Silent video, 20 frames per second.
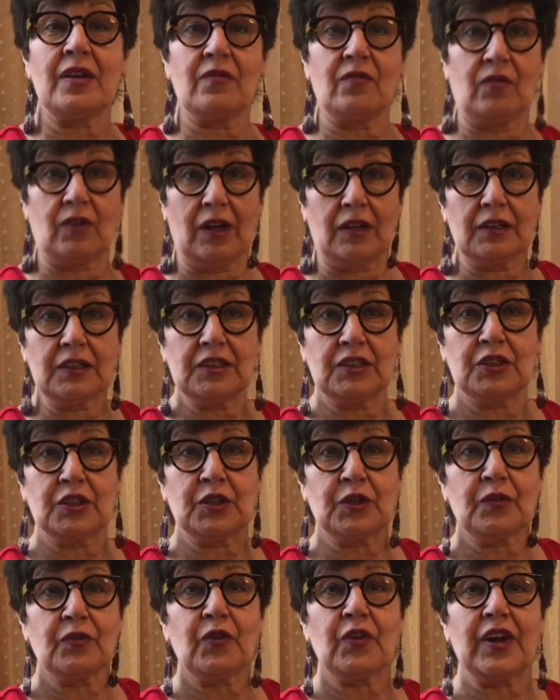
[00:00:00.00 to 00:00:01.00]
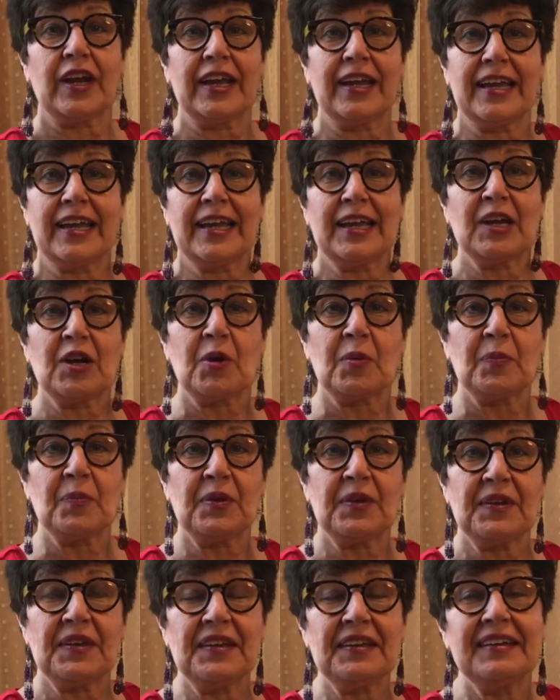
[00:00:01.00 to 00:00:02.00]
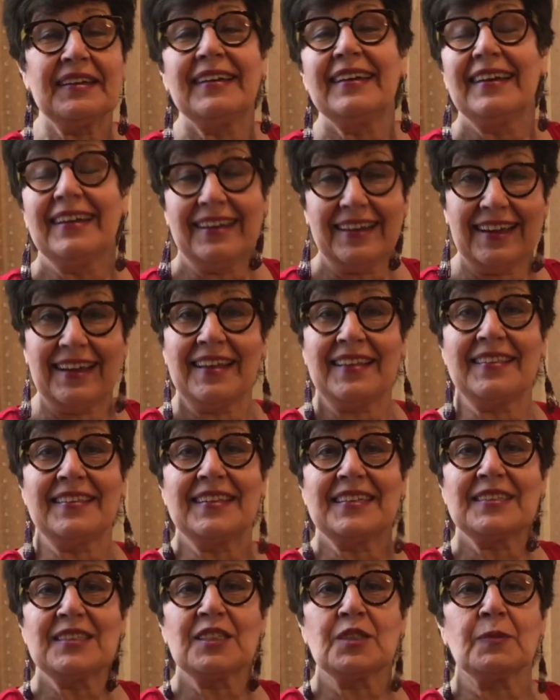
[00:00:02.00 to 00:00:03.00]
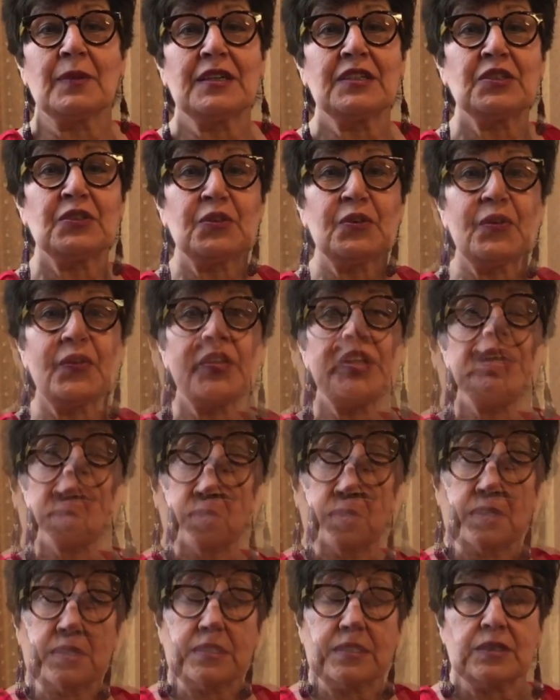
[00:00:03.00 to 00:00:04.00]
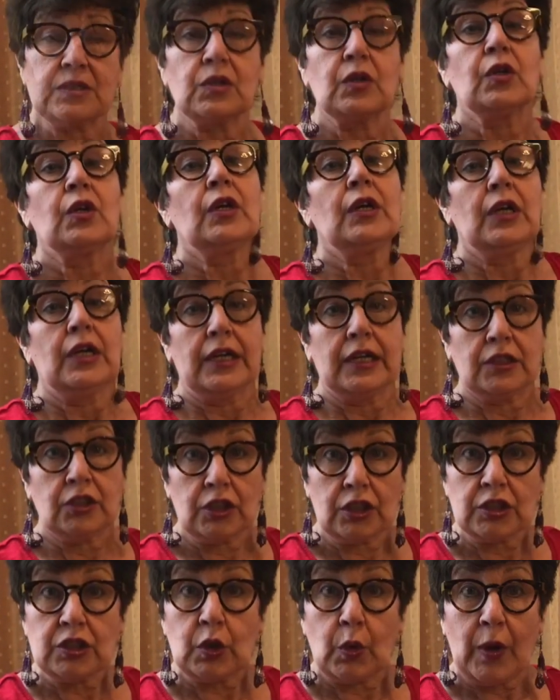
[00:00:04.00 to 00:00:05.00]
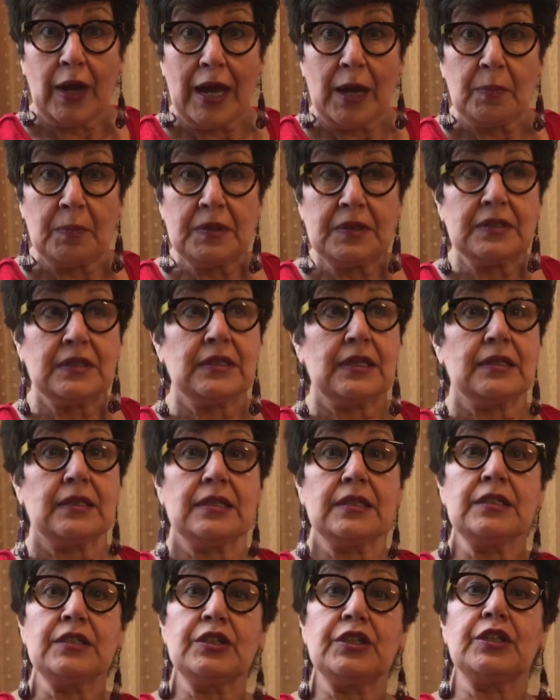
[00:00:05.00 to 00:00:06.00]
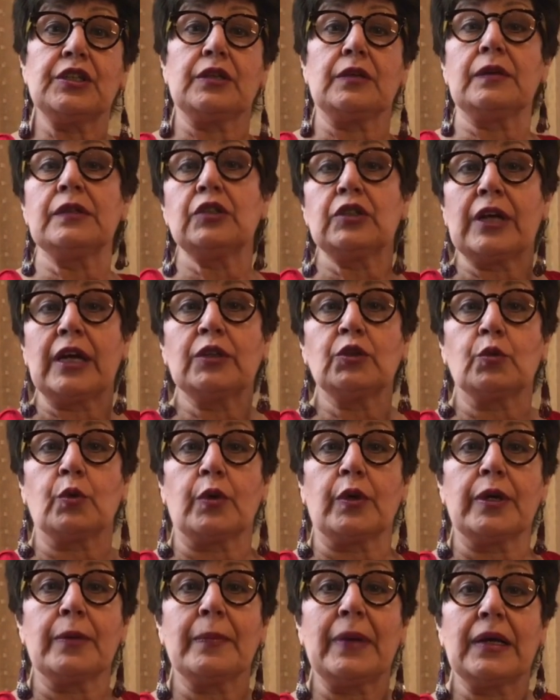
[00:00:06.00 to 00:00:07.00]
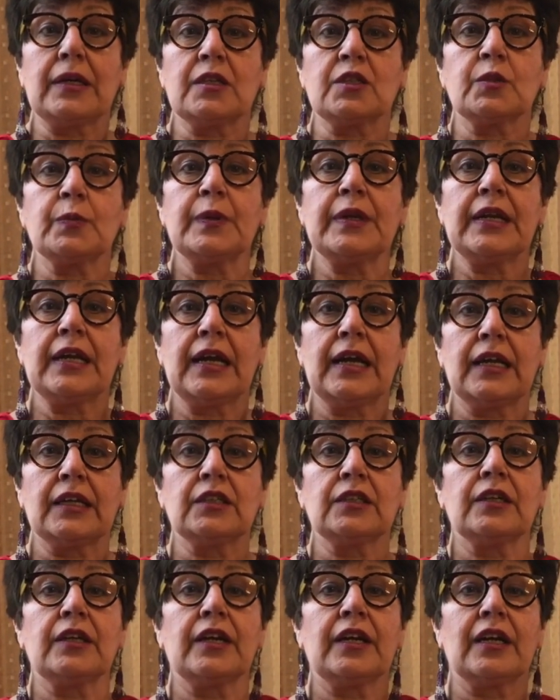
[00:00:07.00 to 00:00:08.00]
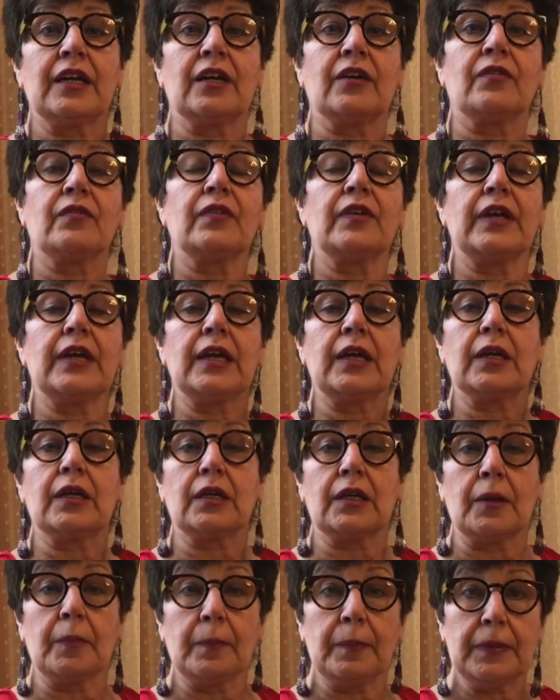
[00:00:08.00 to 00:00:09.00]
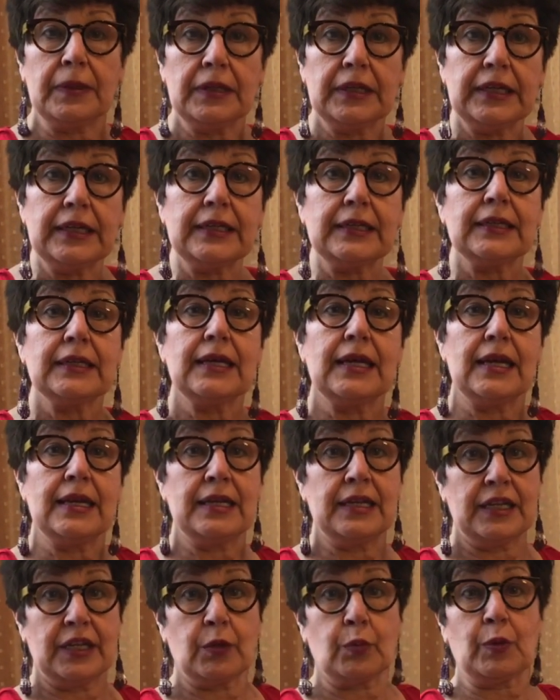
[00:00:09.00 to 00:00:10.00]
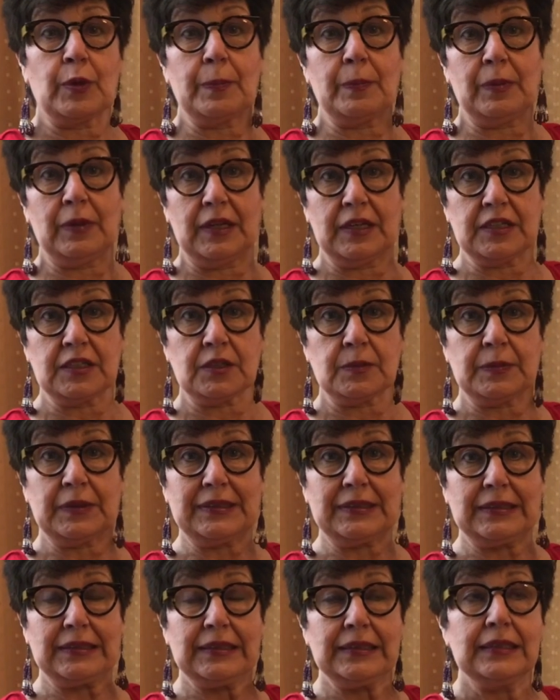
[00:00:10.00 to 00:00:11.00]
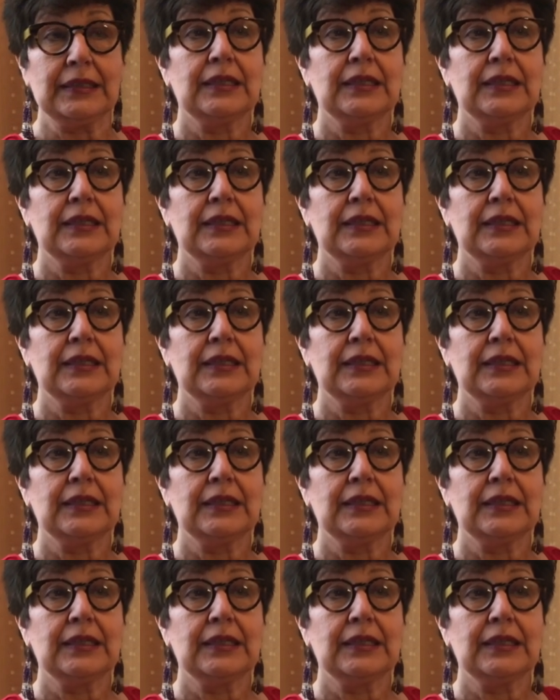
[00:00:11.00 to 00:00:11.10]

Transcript: a volunteer for AARP, and this is my story. I, it just so happens that this year, in January, my husband had to have a complete knee replacement.